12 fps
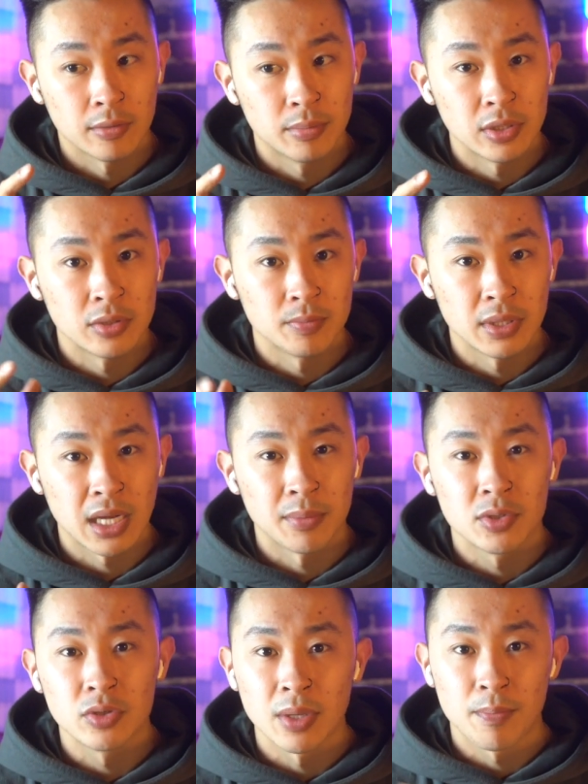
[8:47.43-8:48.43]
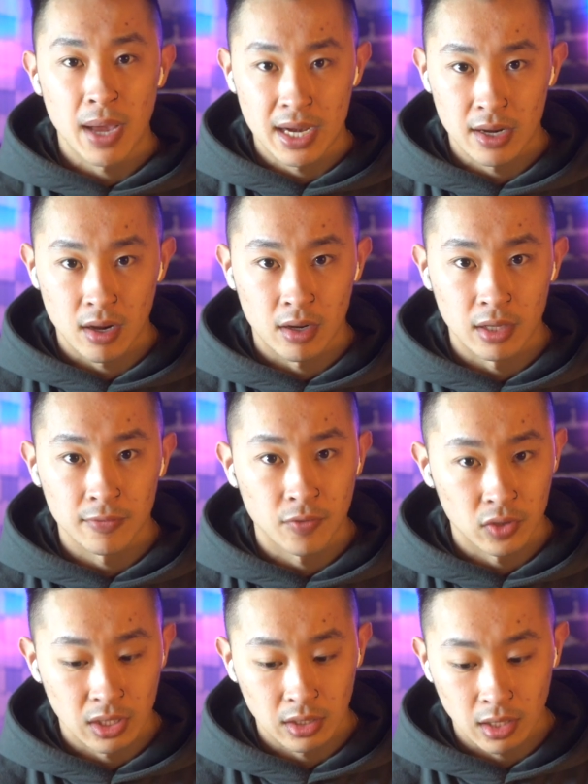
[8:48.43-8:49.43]
become too dependent on it
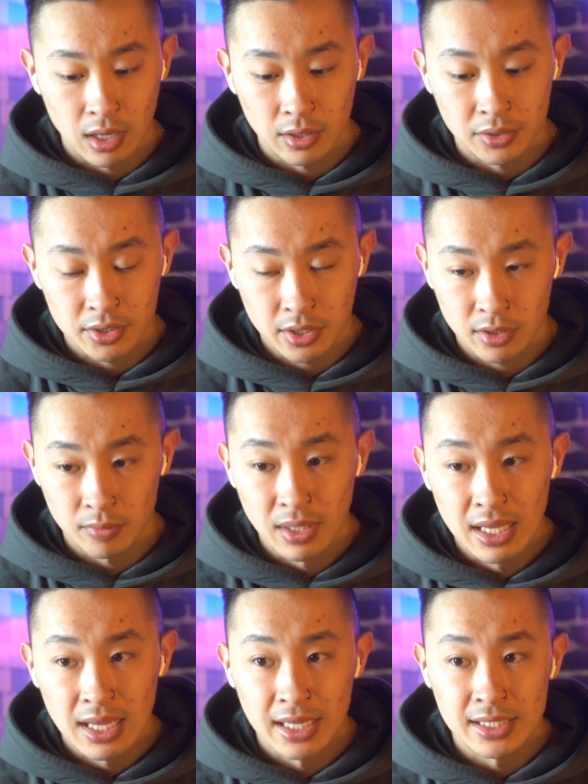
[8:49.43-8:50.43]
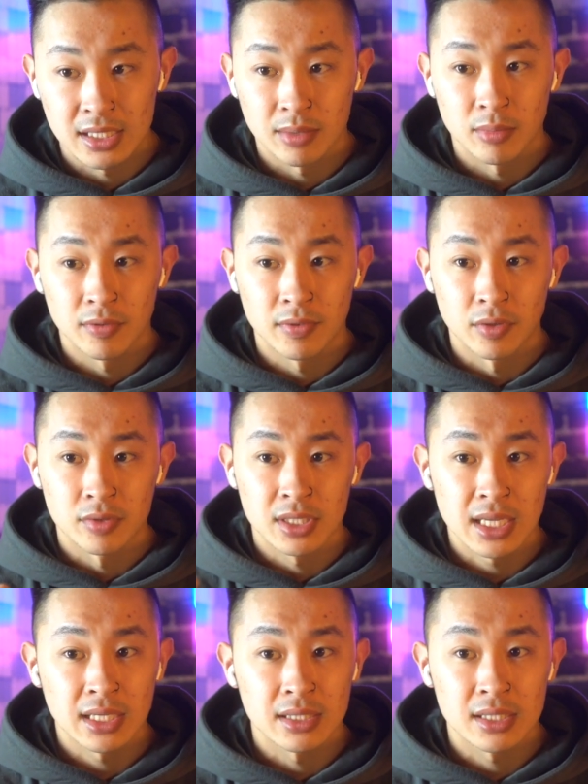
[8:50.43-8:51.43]
for the long term. And some of those
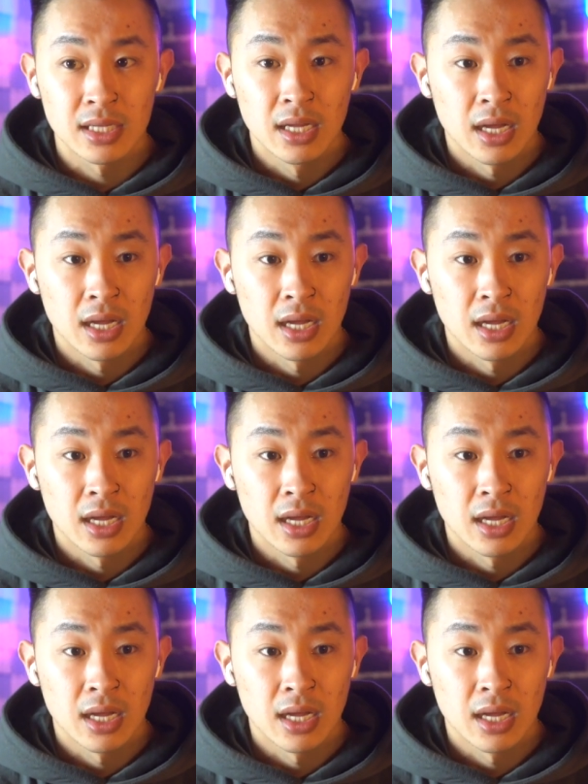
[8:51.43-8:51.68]
things